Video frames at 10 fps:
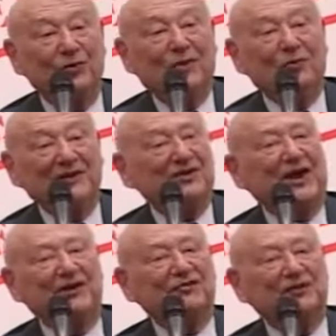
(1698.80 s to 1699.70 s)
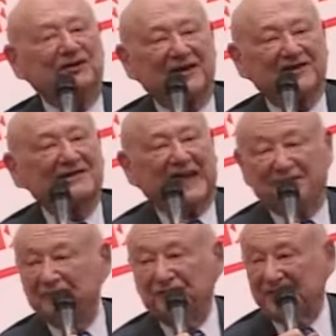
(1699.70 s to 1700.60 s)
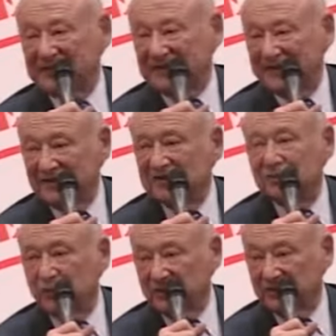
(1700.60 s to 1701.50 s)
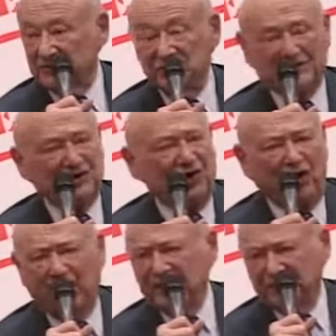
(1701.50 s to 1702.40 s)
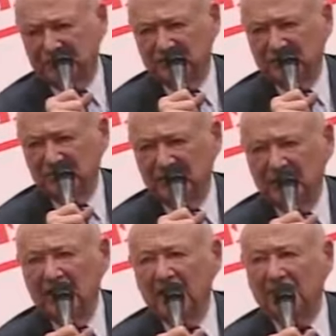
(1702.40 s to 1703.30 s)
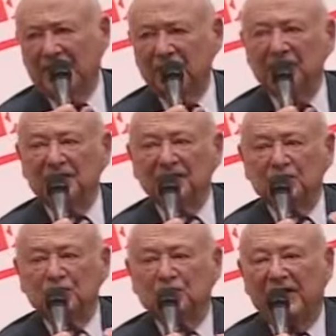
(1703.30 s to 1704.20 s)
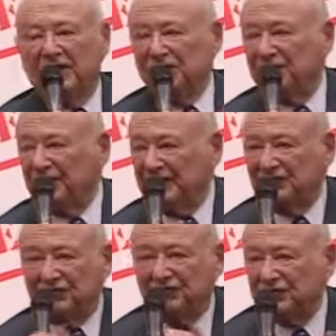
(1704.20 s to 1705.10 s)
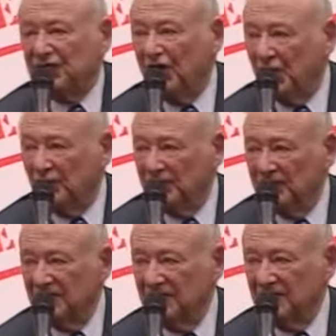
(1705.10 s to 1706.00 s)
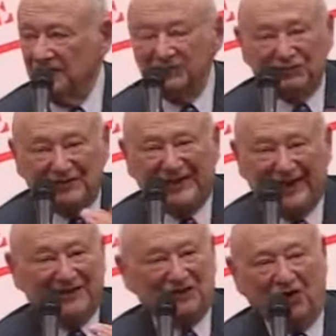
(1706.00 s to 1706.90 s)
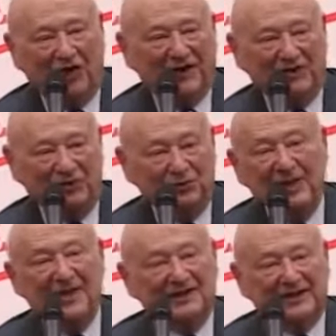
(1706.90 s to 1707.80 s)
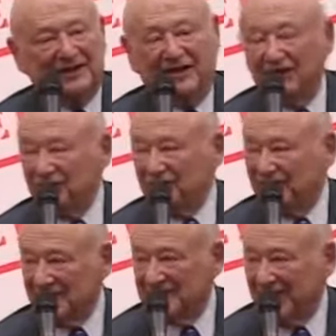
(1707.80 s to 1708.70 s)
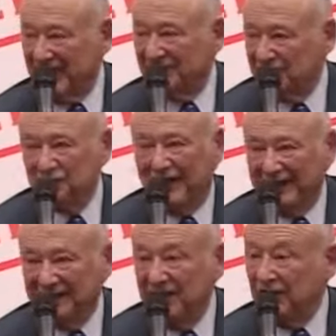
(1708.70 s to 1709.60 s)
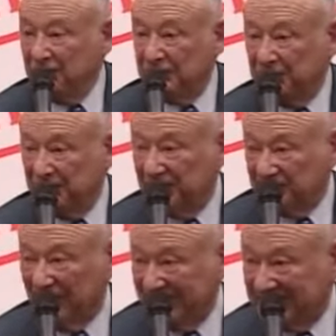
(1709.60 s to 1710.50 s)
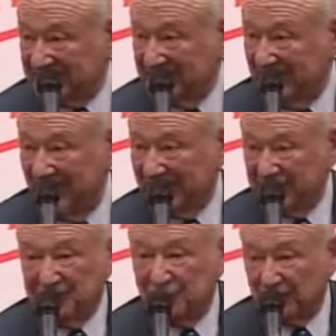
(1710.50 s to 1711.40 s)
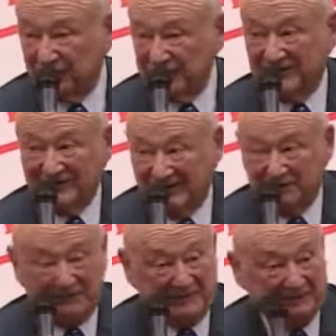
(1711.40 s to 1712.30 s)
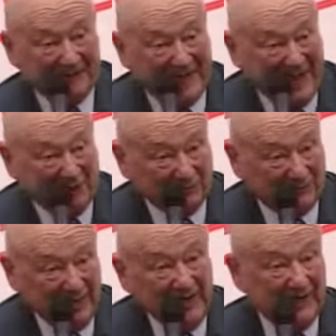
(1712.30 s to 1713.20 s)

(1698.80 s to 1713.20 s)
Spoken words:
Well, what country doesn't have a fence on its borders? You can argue about where the fence should go, but you can't argue that a country doesn't have a right to put a fence on its borders and keep people out,